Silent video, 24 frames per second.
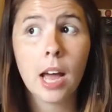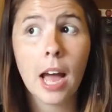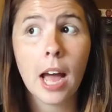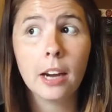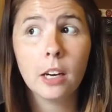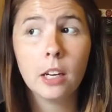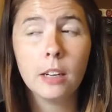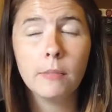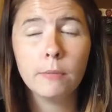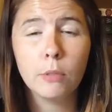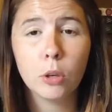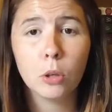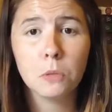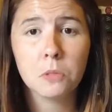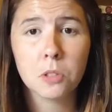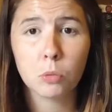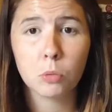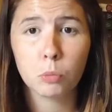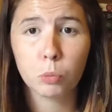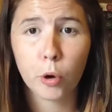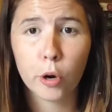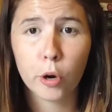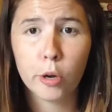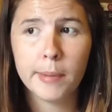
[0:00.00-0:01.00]
and it involves
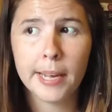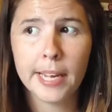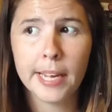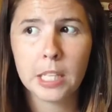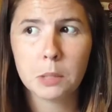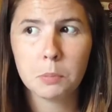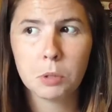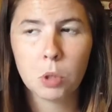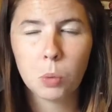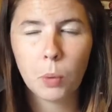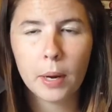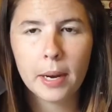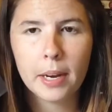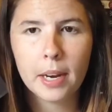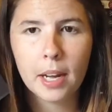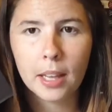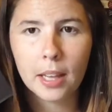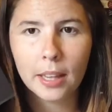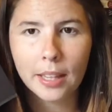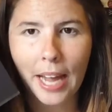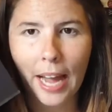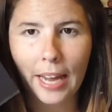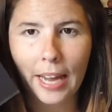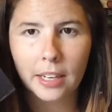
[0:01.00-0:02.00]
a romance between
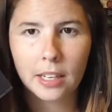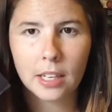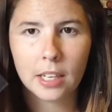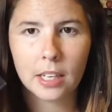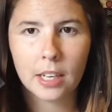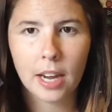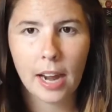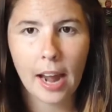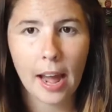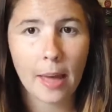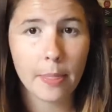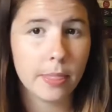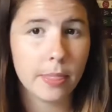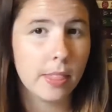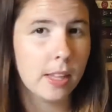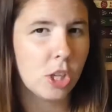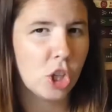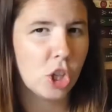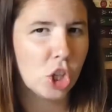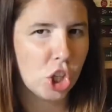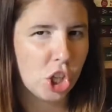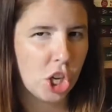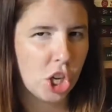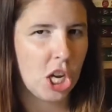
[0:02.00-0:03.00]
Aladdin and
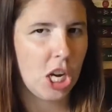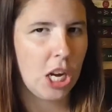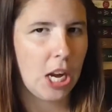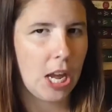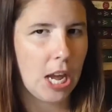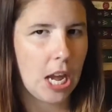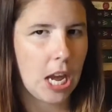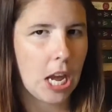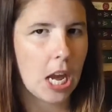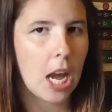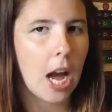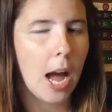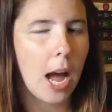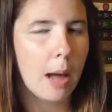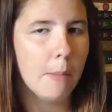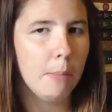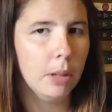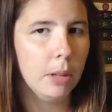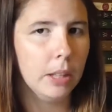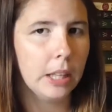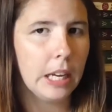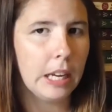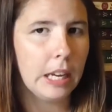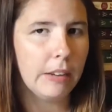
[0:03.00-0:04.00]
the genie, I
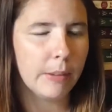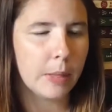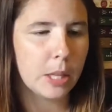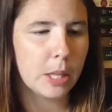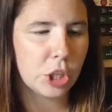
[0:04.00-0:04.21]
believe.